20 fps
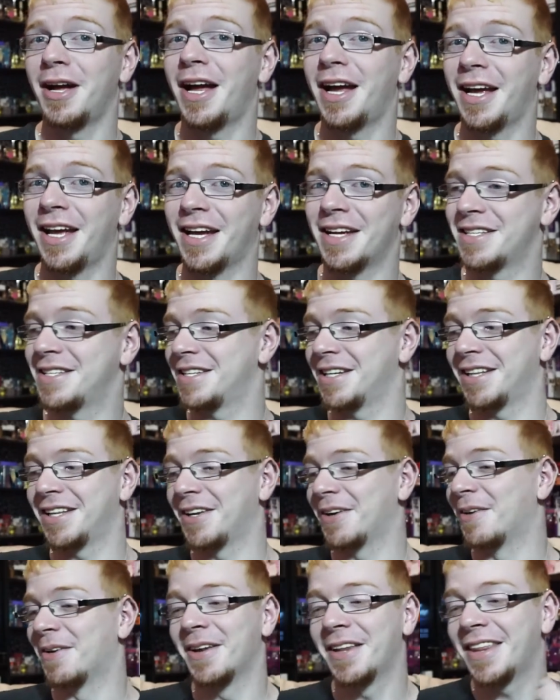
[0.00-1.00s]
I guess is like
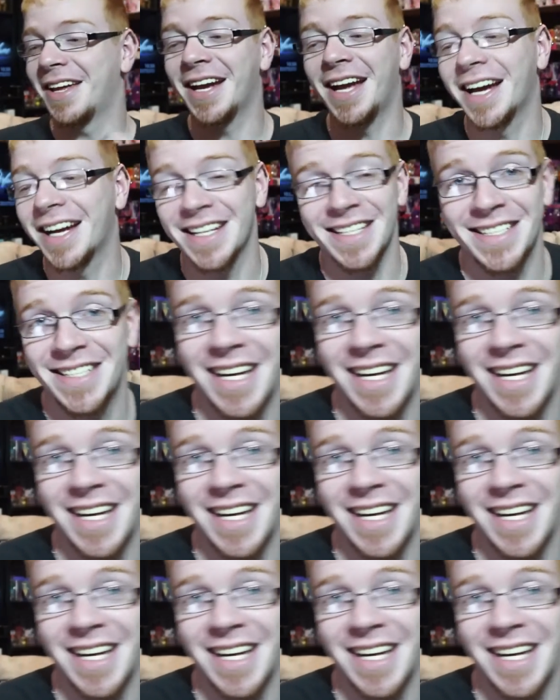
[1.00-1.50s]
the only thing I can